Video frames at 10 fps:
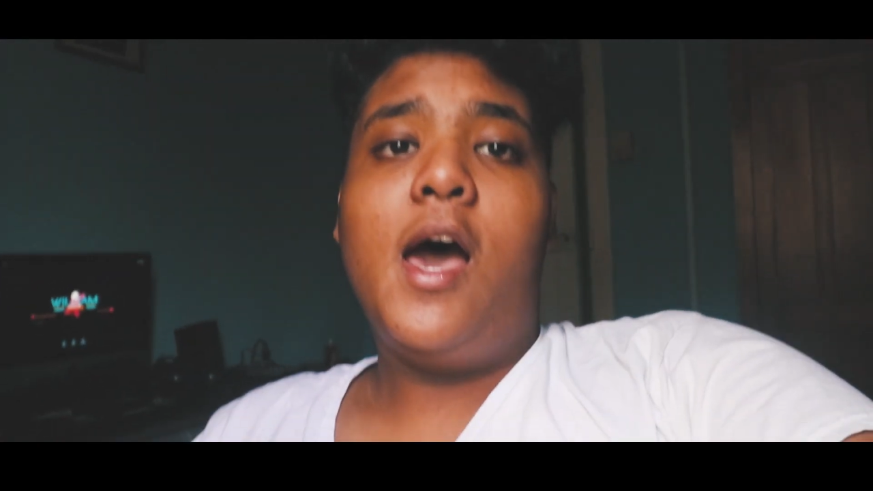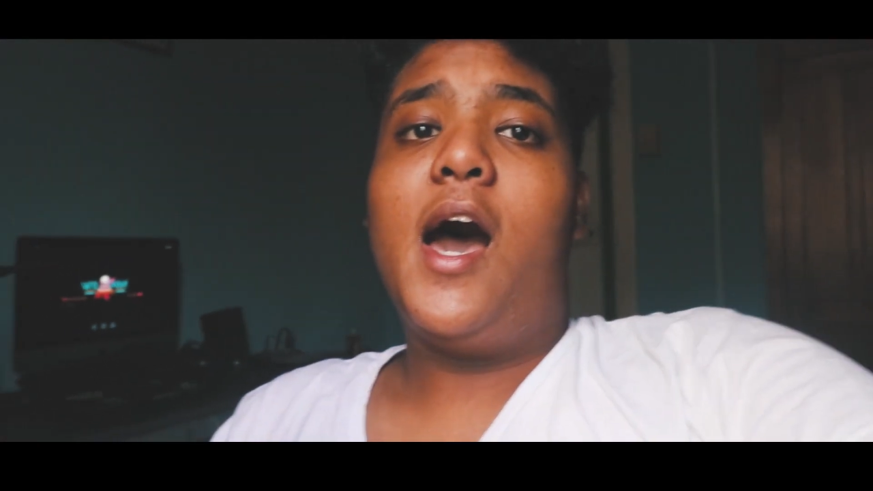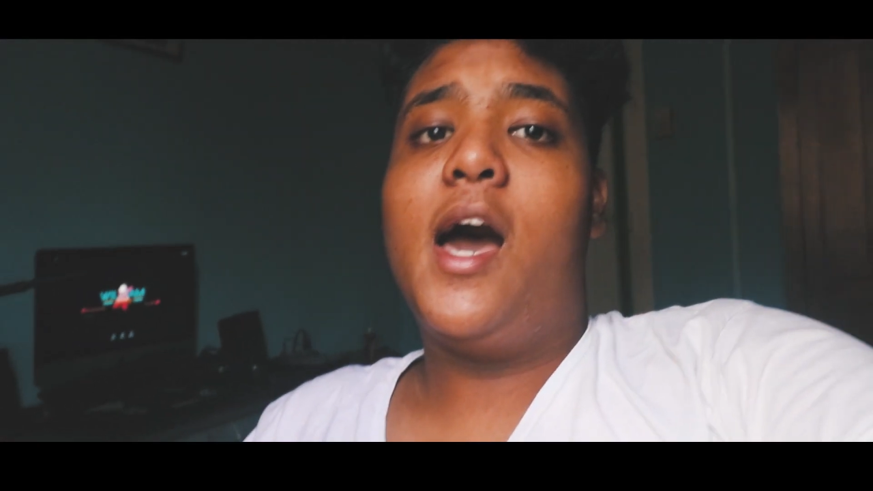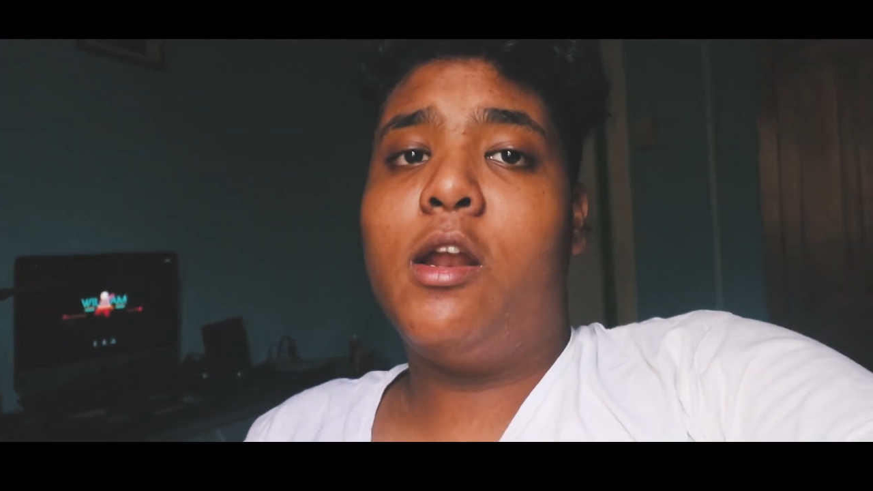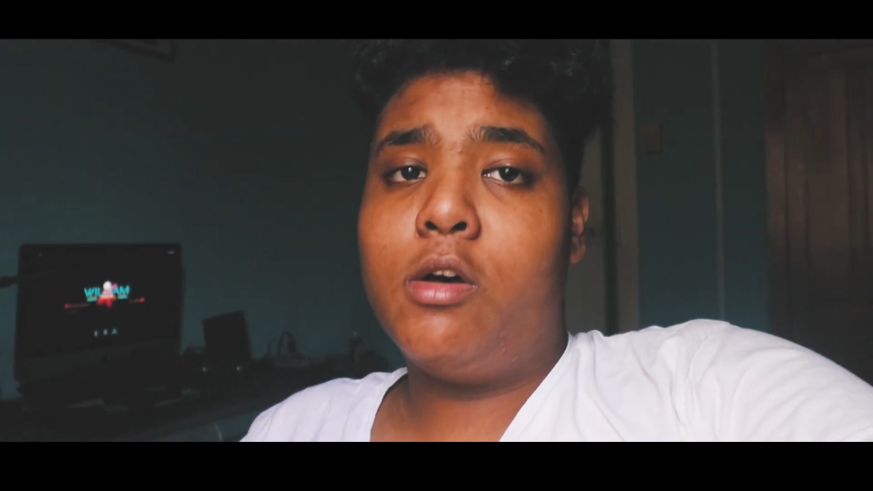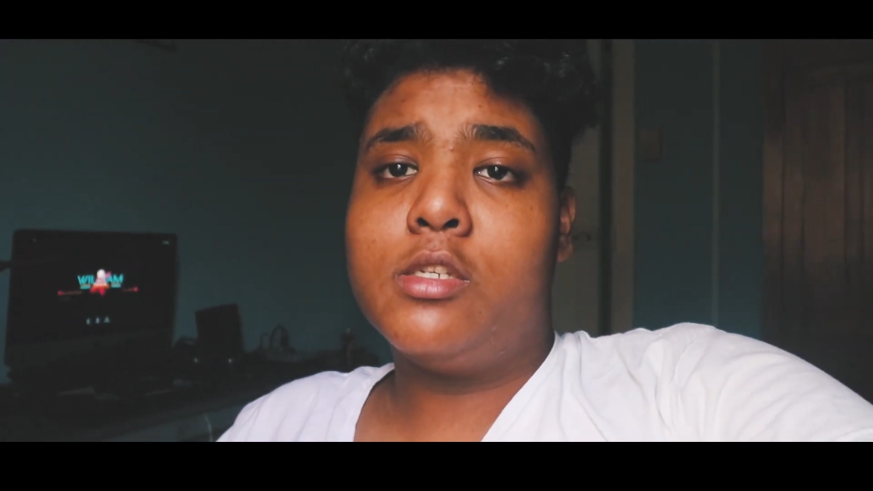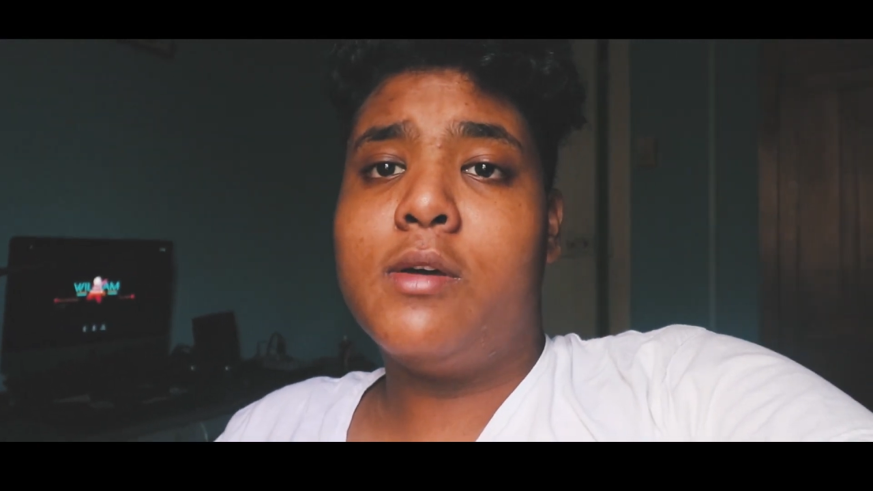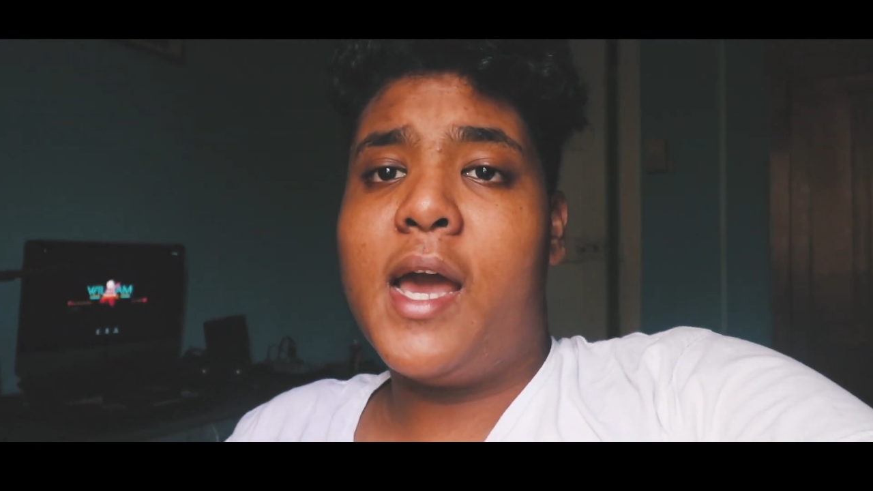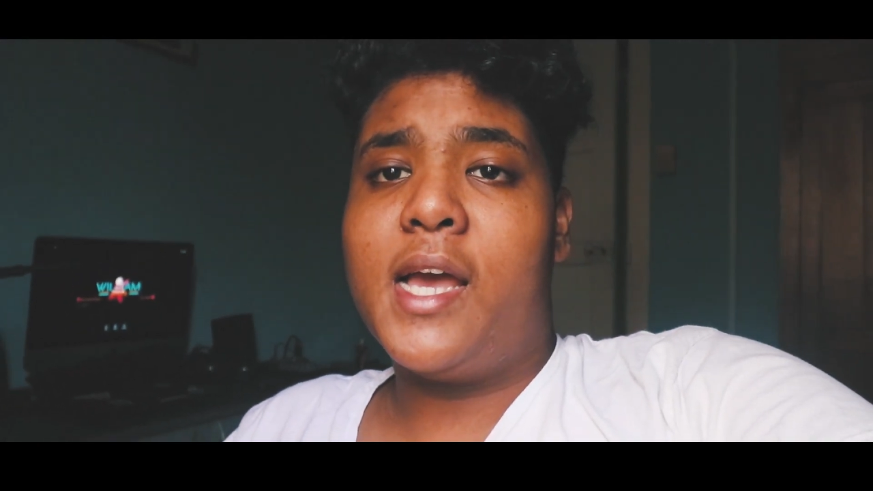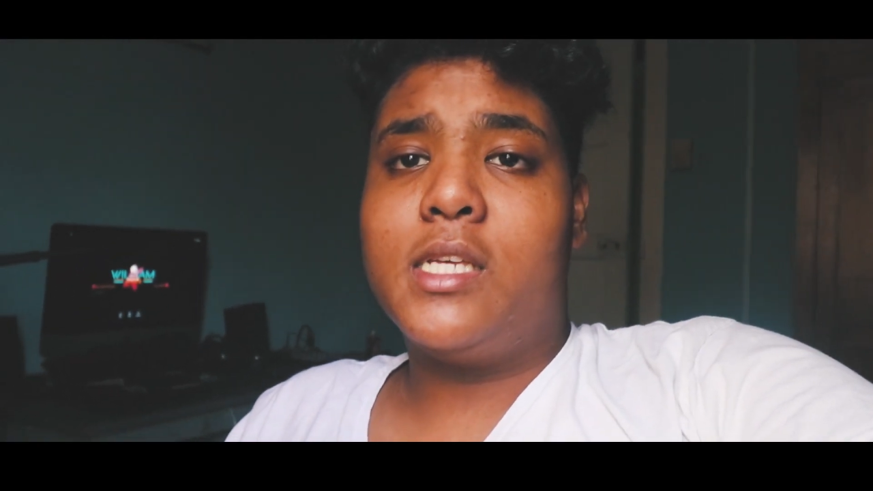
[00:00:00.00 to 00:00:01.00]
And also,
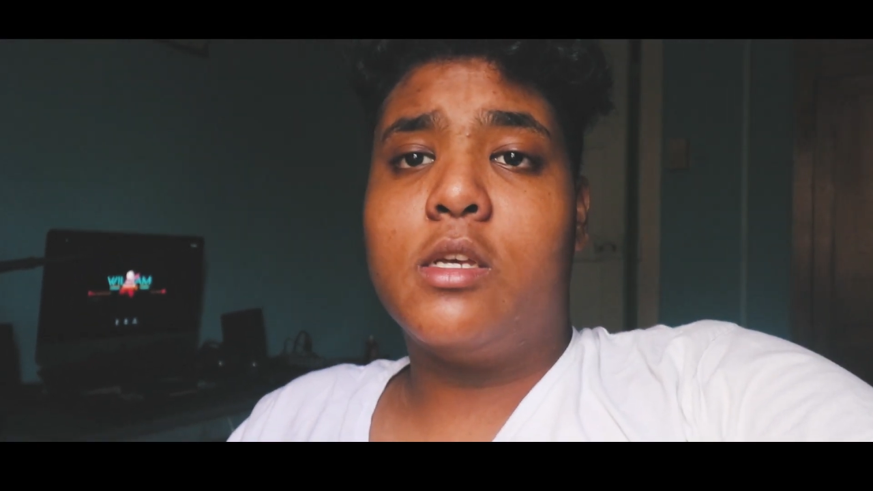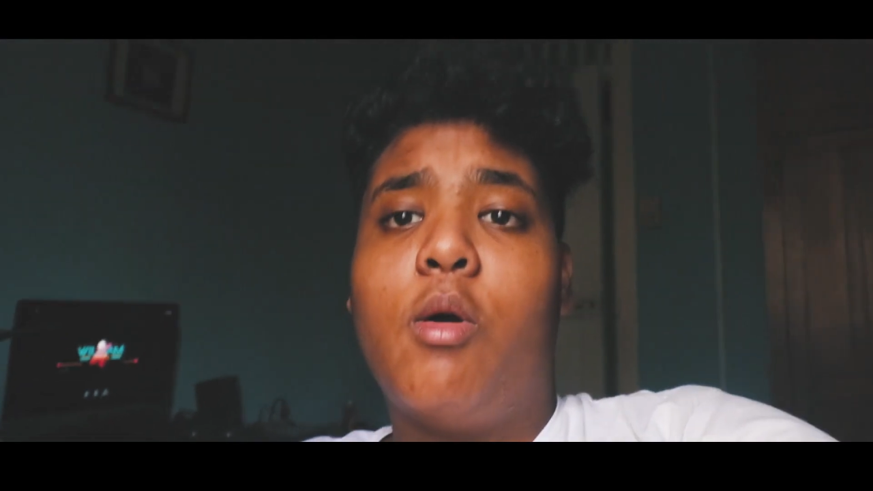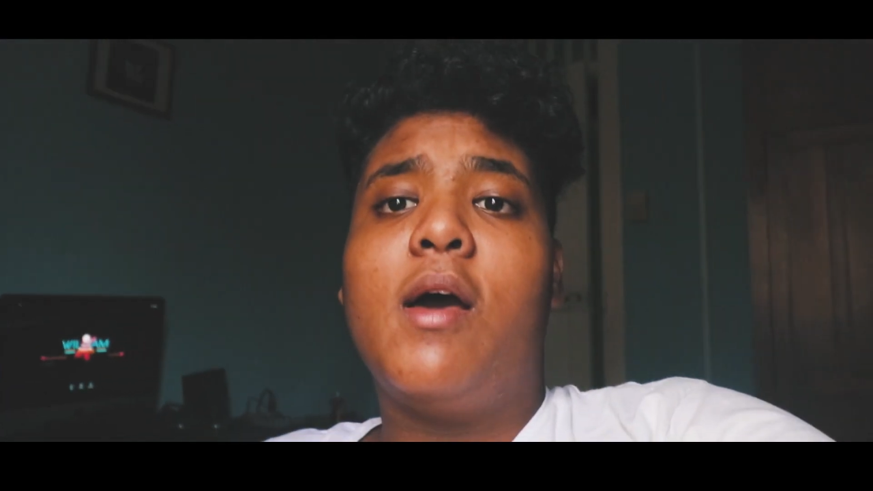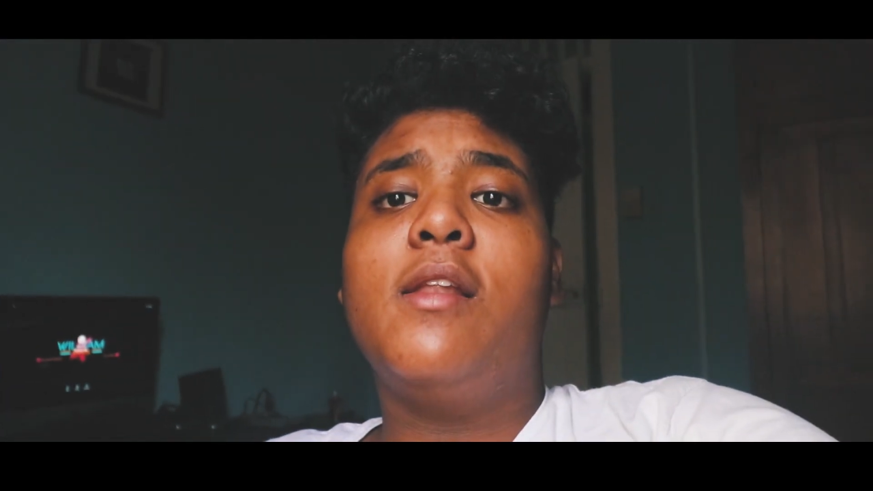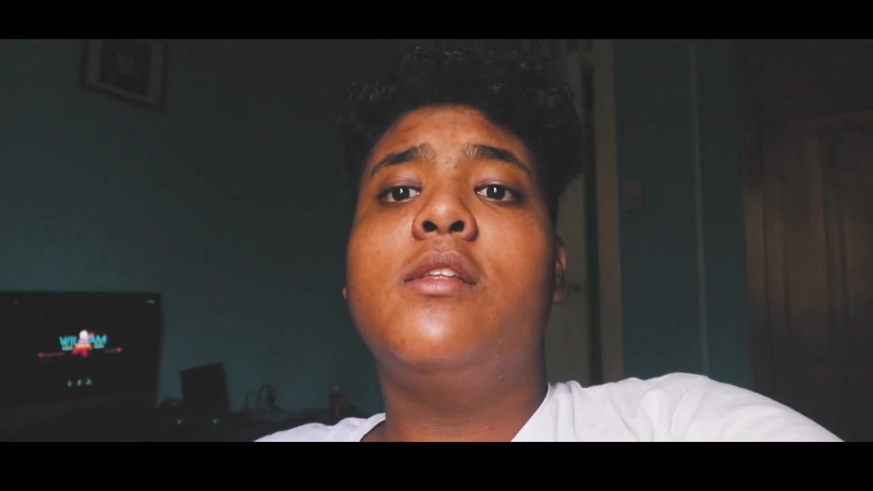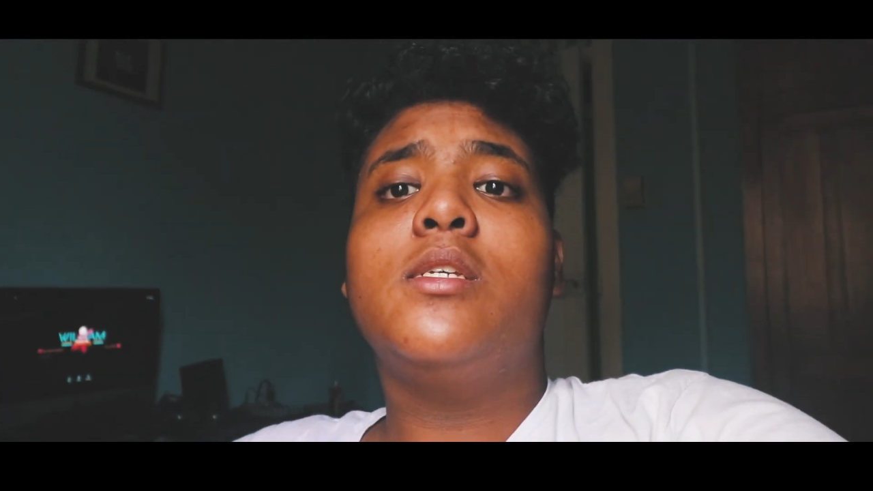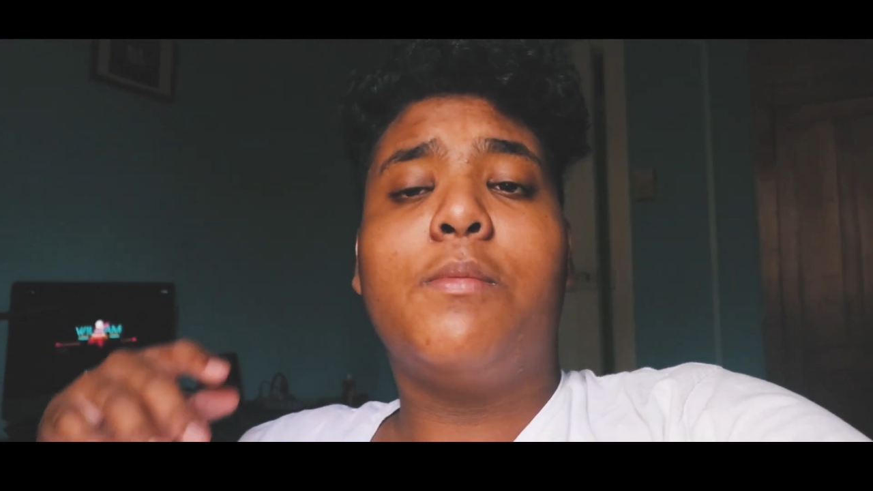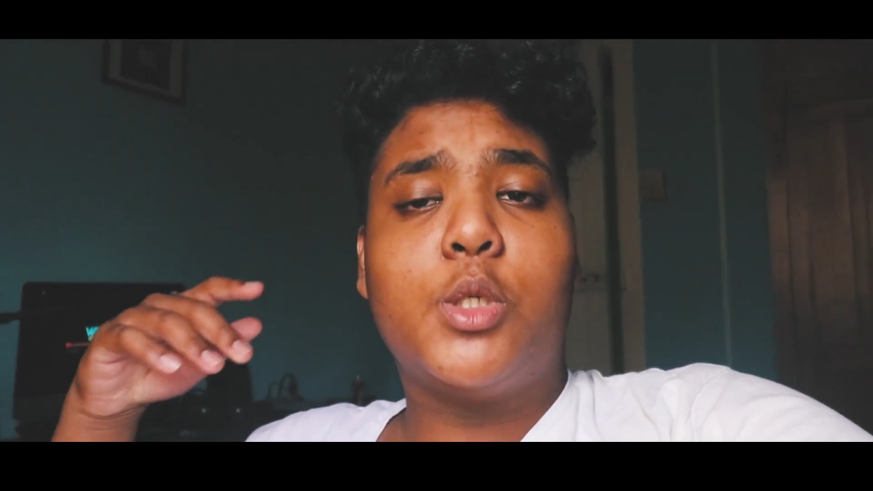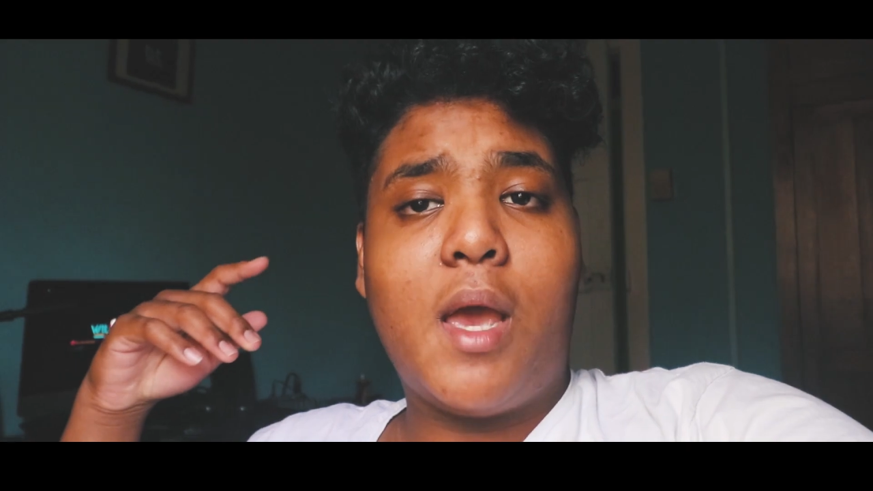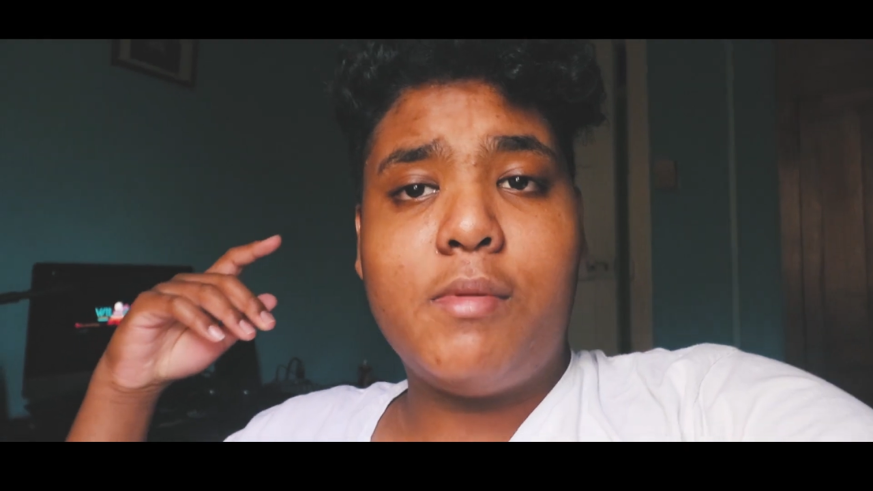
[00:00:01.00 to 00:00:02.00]
guys, go and
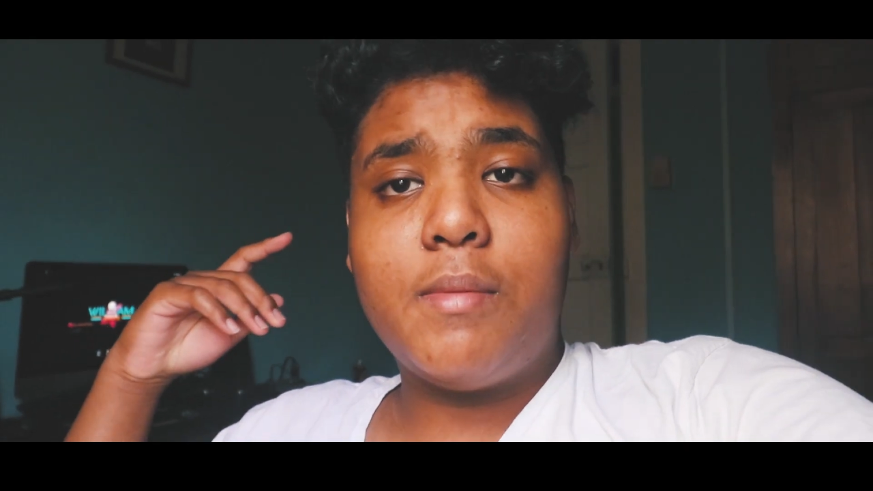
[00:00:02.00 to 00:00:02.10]
subscribe